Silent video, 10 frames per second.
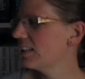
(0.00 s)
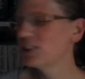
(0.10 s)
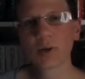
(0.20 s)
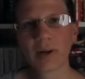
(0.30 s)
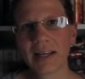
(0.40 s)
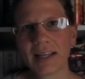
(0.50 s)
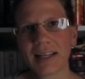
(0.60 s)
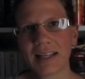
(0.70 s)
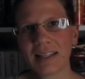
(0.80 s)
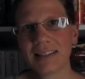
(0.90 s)
enjoy
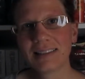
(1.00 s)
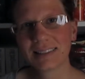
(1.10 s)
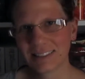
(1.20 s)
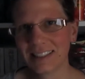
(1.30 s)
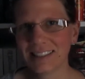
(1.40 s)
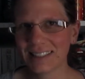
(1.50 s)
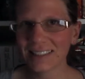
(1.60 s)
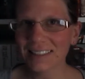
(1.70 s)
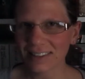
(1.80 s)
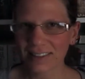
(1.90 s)
listening to
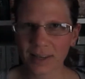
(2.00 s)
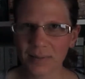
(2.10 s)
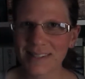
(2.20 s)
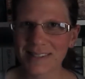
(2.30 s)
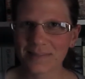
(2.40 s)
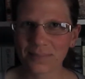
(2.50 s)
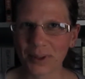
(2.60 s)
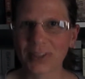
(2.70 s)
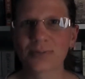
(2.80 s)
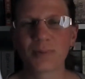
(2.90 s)
Neil Gaiman's
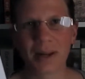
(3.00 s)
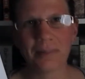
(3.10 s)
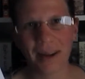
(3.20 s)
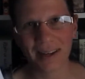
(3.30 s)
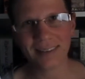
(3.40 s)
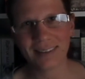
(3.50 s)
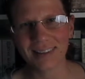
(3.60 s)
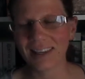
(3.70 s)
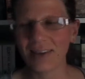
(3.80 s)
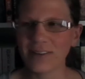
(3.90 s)
books read by
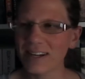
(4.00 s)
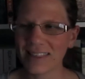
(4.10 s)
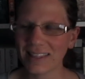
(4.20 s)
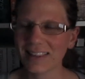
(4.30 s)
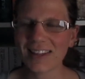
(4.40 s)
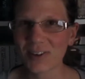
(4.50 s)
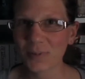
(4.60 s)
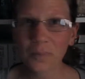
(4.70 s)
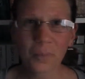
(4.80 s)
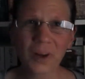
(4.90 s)
Neil Gaiman. I think
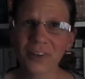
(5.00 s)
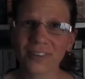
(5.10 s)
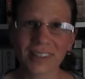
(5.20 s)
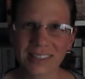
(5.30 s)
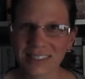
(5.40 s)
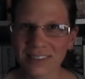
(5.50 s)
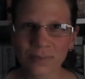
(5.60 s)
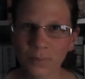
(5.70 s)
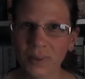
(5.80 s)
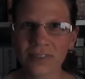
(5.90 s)
they're wonderful. He's a
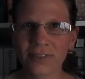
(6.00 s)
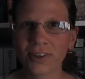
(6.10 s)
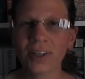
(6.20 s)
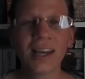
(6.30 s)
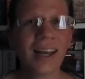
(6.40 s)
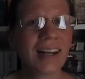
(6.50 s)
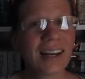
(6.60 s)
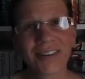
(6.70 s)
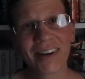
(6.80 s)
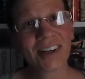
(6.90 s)
wonderful
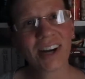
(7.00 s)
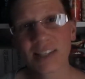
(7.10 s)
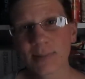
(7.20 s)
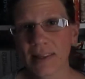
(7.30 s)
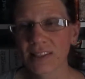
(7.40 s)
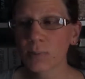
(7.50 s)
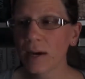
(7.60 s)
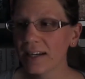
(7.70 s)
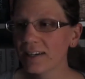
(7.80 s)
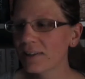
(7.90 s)
narrator as well as
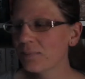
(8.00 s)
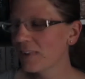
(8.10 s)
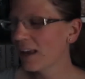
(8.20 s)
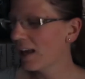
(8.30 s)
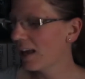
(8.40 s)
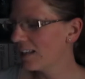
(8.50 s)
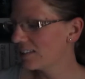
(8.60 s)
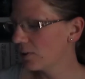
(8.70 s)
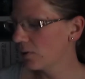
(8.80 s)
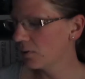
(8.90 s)
writer.
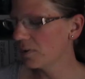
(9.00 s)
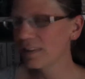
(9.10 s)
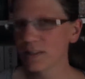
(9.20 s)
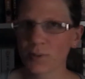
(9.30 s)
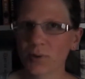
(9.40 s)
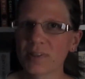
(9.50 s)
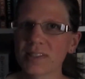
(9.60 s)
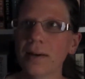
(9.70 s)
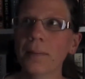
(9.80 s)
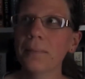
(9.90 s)
So this book
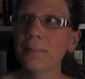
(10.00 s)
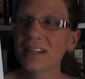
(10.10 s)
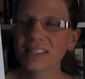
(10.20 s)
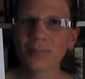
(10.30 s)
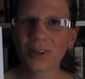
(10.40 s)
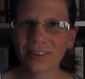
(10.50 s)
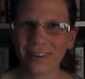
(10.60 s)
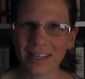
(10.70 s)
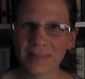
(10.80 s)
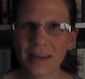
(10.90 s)
was much more
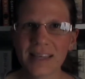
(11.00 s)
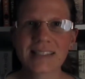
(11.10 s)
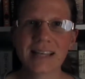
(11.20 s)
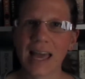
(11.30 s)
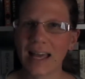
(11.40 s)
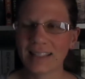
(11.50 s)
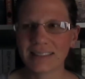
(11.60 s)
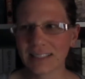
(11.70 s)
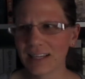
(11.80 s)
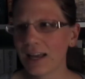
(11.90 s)
fast-paced
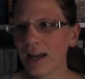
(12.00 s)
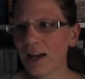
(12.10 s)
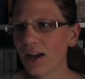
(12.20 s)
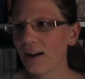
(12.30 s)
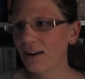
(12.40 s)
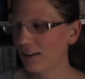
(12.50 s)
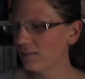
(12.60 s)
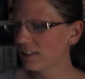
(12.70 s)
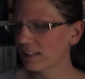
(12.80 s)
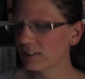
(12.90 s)
and I
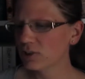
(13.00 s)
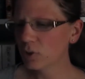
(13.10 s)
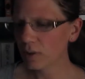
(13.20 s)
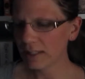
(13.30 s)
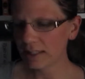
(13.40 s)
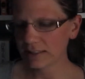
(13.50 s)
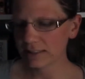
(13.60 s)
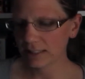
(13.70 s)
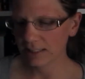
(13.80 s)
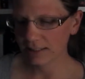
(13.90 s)
really enjoyed it.